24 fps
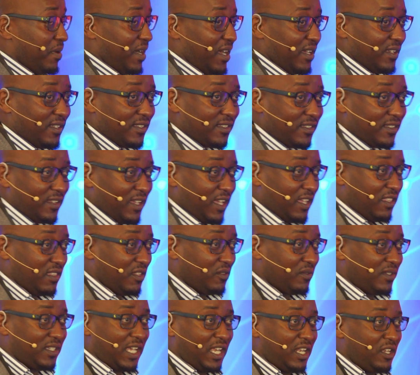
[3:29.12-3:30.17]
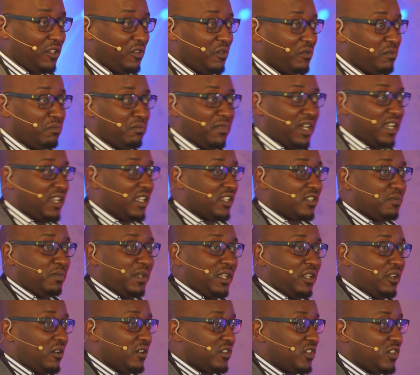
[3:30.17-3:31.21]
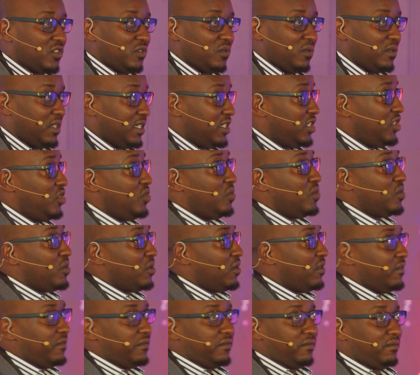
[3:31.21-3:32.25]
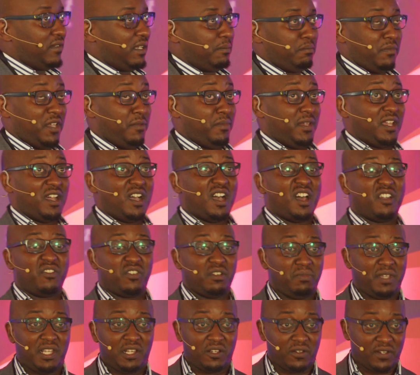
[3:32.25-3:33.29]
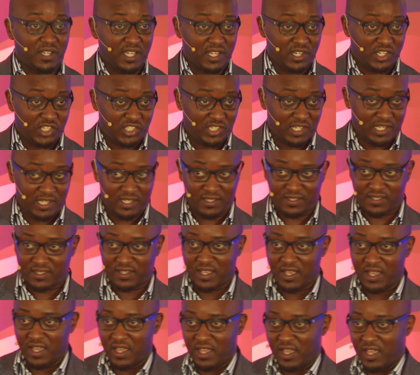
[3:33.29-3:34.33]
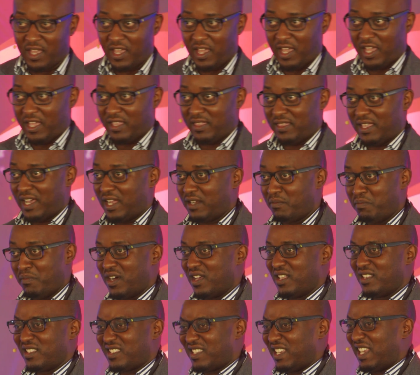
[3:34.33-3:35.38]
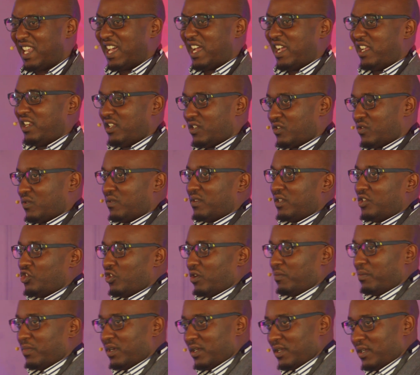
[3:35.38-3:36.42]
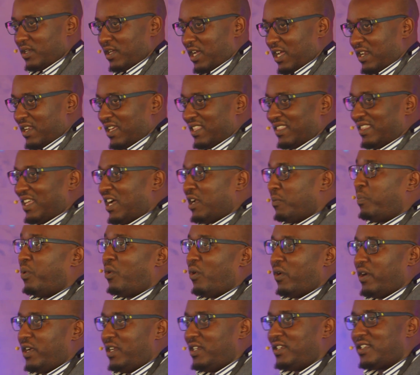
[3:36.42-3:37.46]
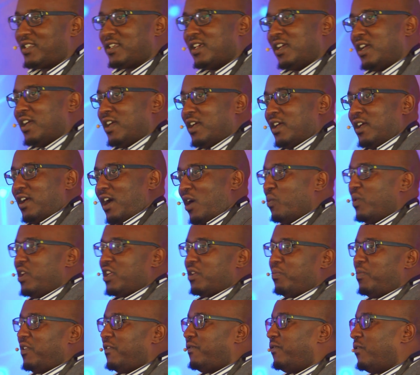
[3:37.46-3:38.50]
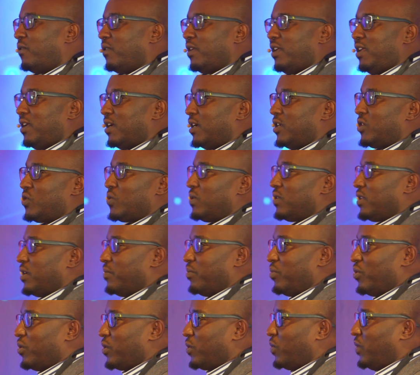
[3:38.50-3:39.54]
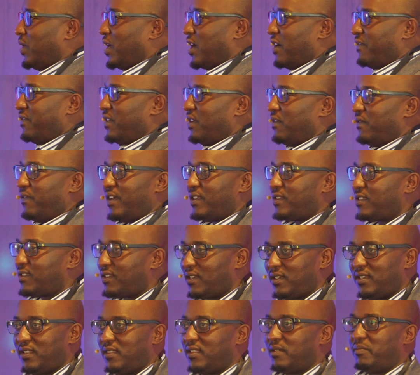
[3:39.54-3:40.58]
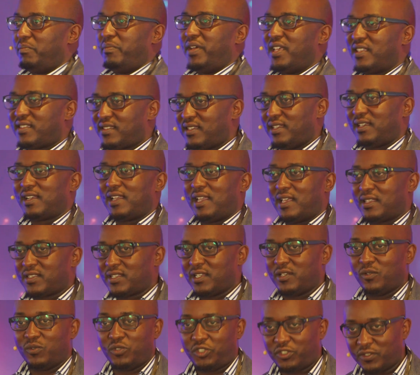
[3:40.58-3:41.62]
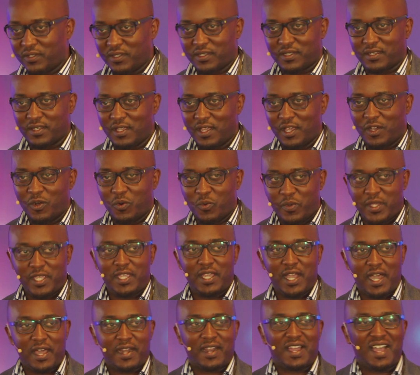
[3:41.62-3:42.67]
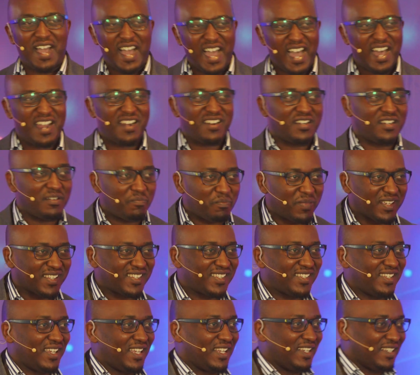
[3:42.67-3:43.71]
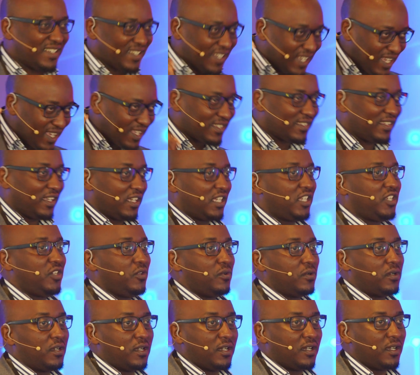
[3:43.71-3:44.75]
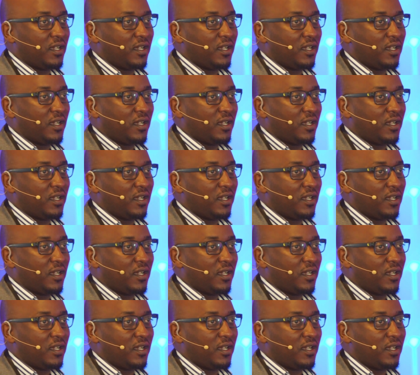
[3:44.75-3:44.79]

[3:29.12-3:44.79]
banks, and they'll tell you money has been lost to the tune of maybe 100 million Kenya shillings. And that man's line is on the job. And at that point, a week before he had told the board, we have invested in the best-in-class solutions. We are 100% secure.